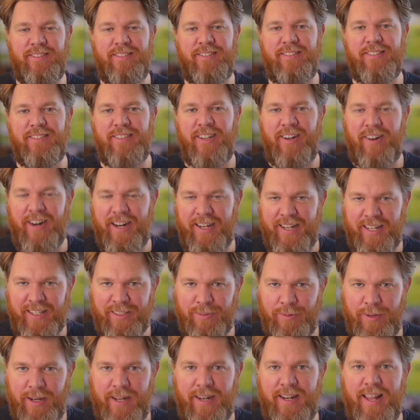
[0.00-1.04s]
All right, next
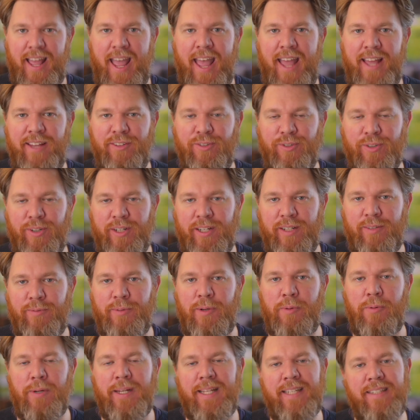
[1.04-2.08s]
one, Android. We
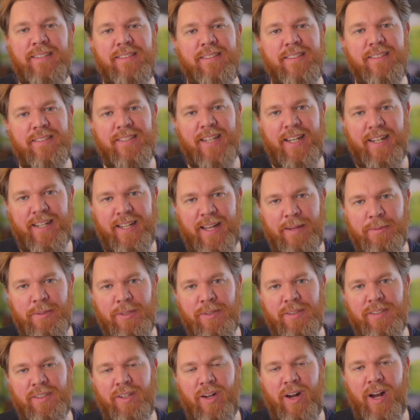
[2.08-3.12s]
released Tana Capture as
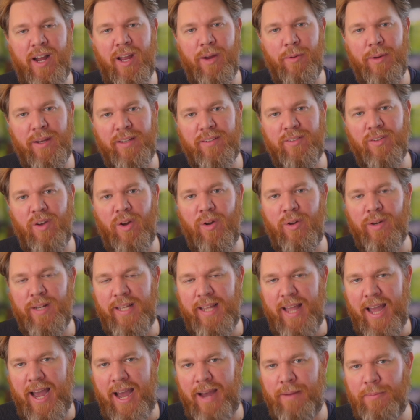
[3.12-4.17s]
an iOS-only
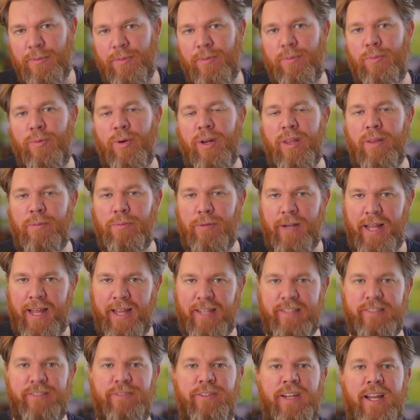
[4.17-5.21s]
app. What are the
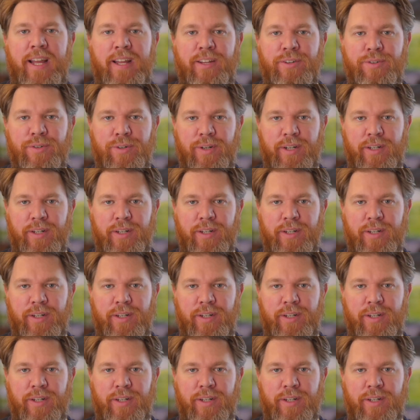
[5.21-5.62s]
plans for Android?